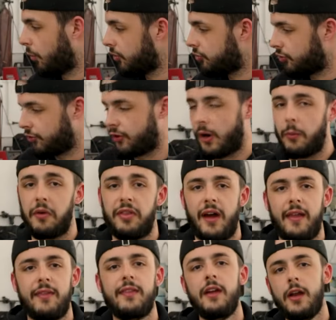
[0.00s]
Once you're done with
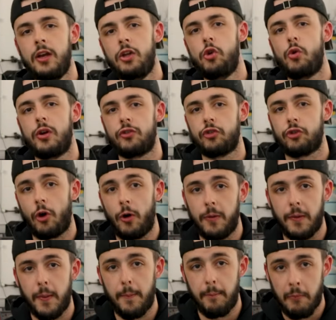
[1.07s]
that, then you can
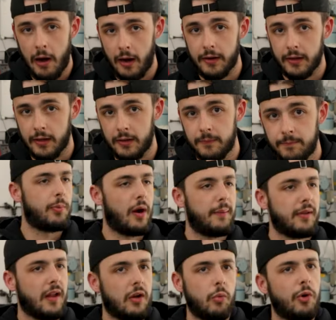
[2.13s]
start modding. You're
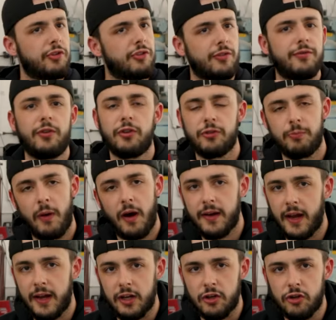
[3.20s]
probably like, what's the first
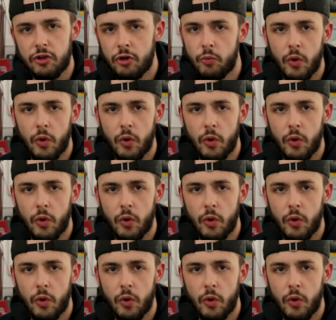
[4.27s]
mod I can do?